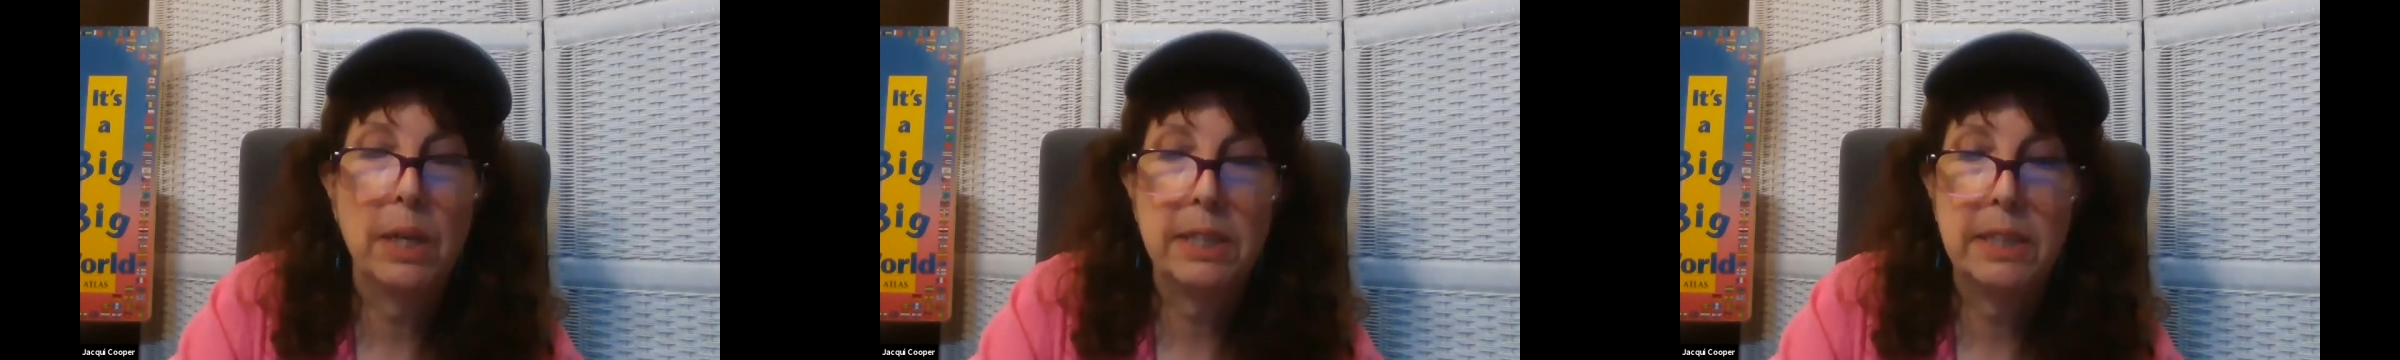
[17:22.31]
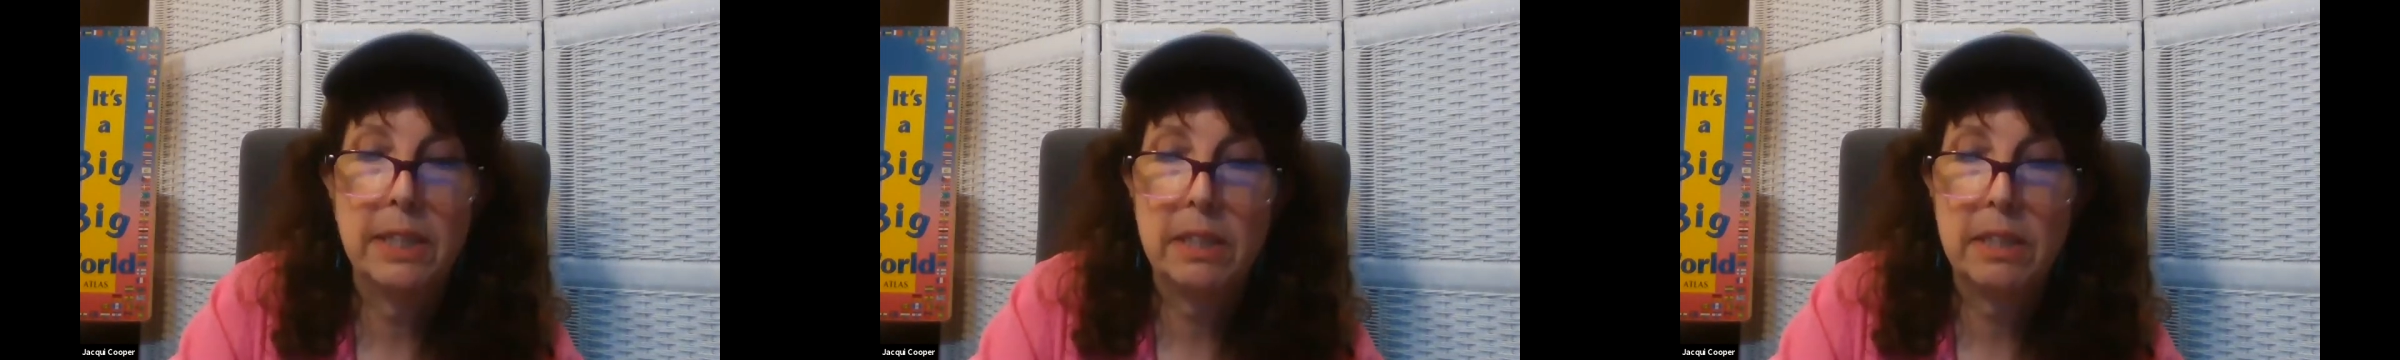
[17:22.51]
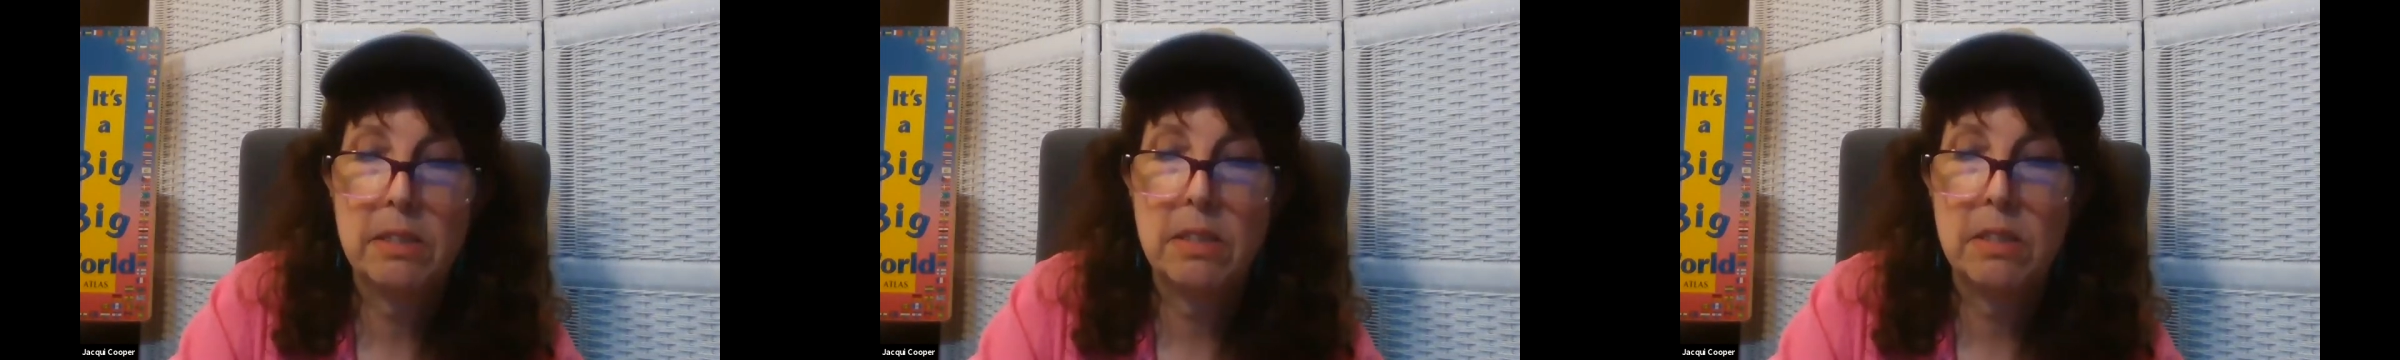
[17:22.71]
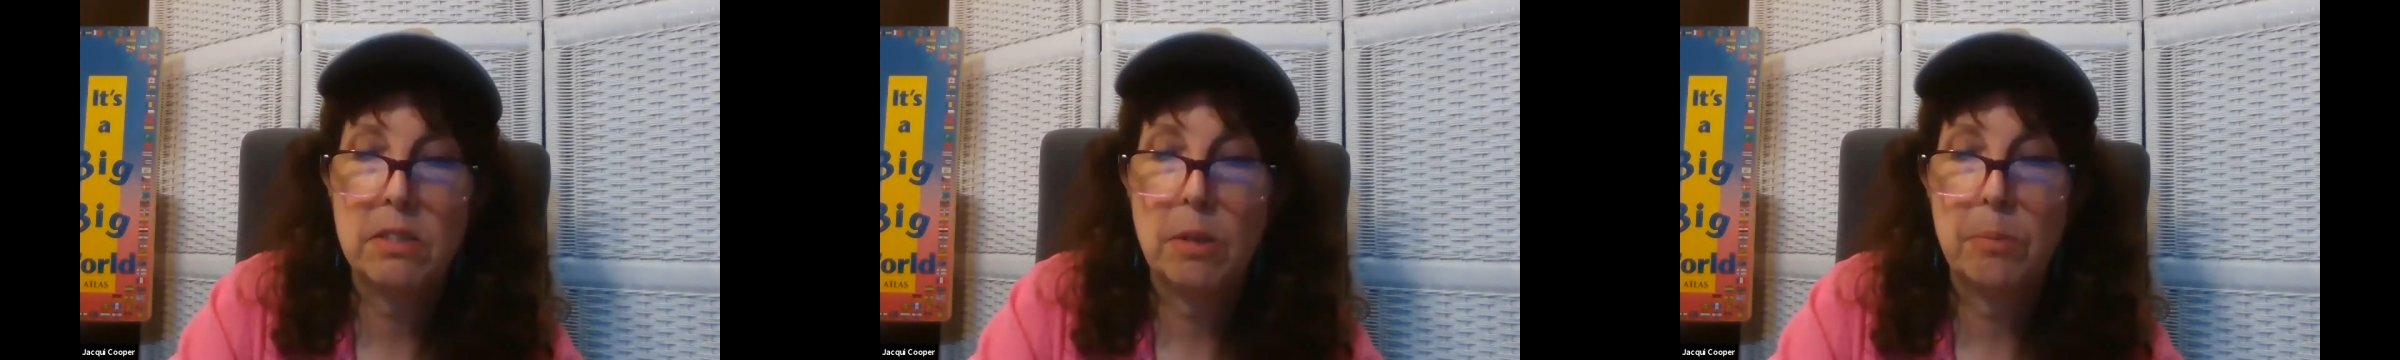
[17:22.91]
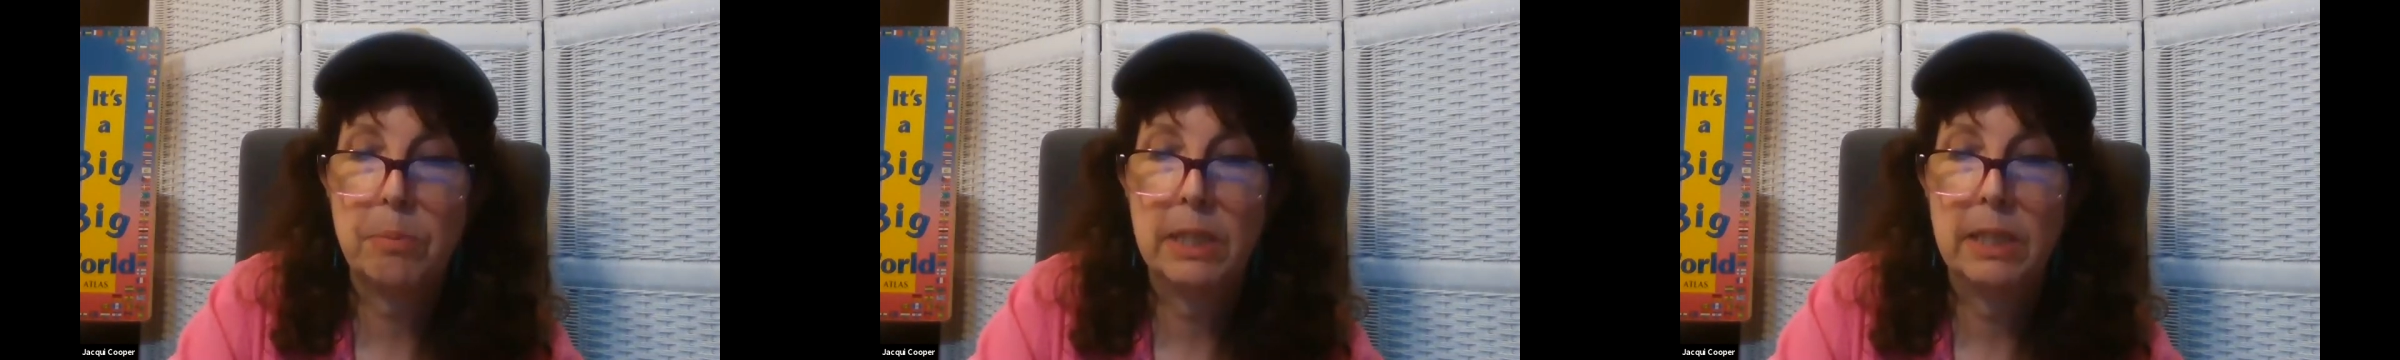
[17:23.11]
I think this is
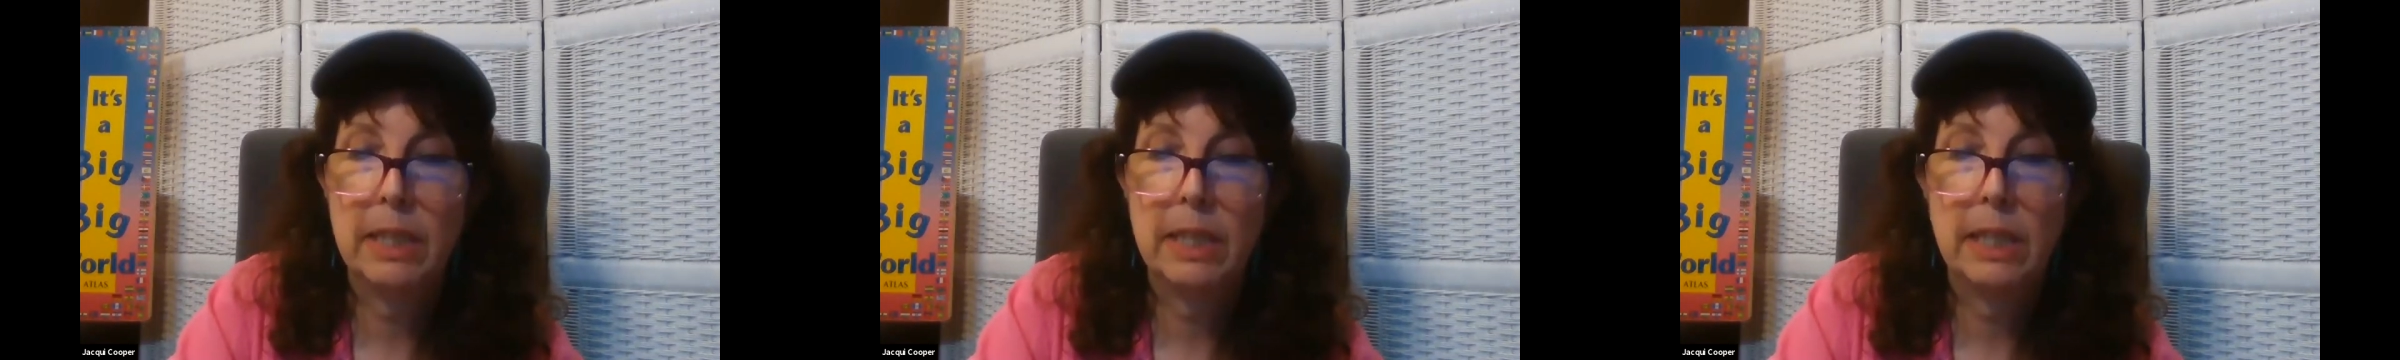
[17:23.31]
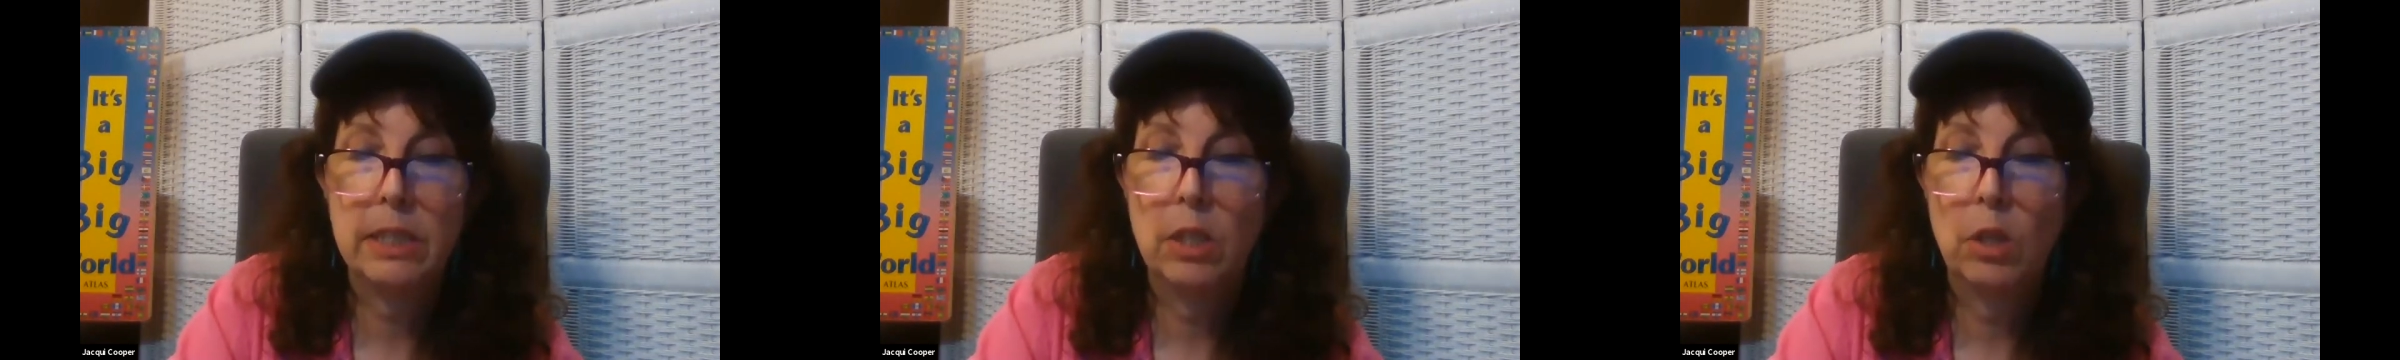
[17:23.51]
something that I